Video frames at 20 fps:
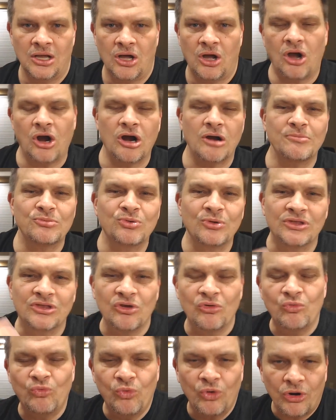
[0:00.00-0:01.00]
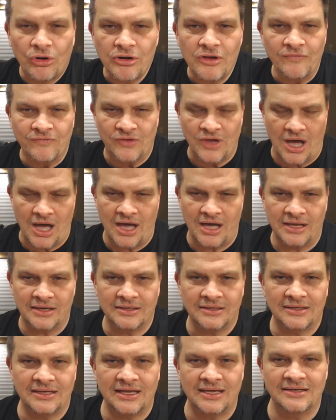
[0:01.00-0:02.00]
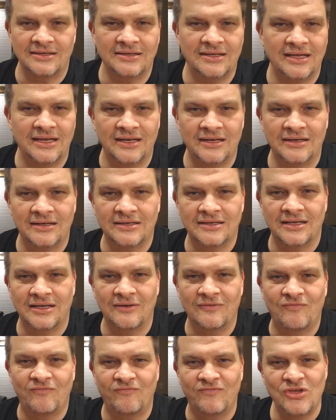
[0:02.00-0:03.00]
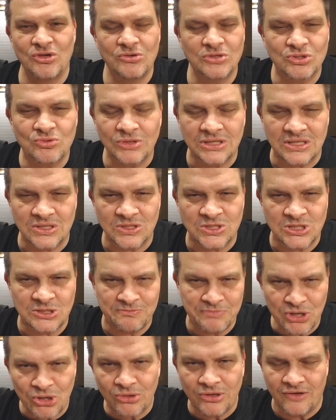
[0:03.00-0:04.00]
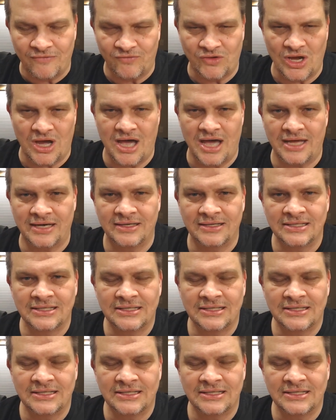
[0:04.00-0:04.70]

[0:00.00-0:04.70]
armed with the word of God and, and infused with the spirit of God